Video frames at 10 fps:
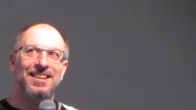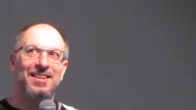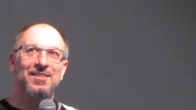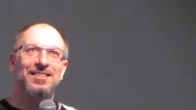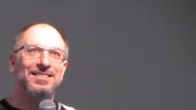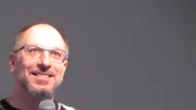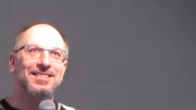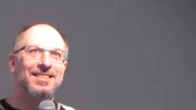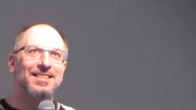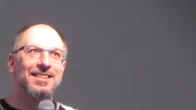I
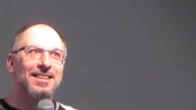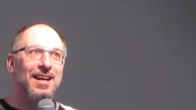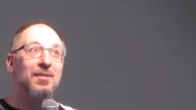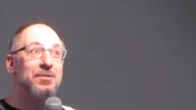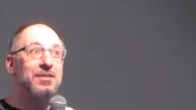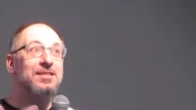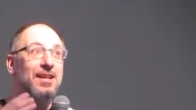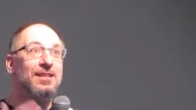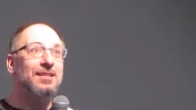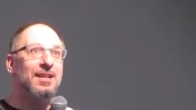was, I was just
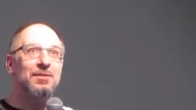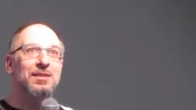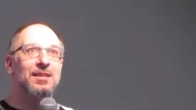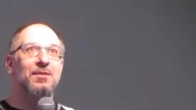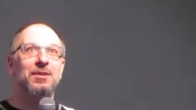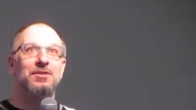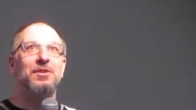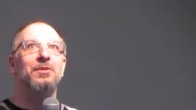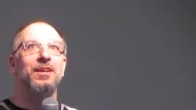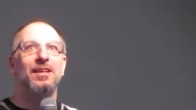like this, I didn't know what I was
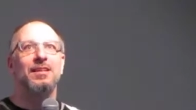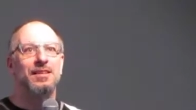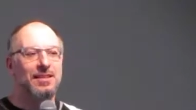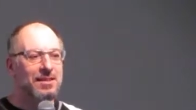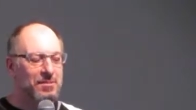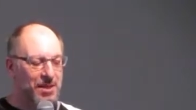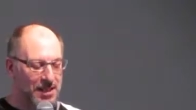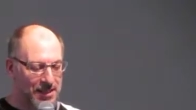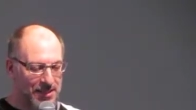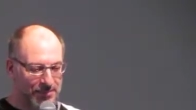doing.
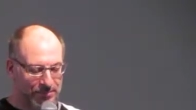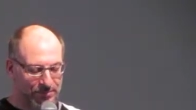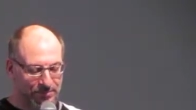But um,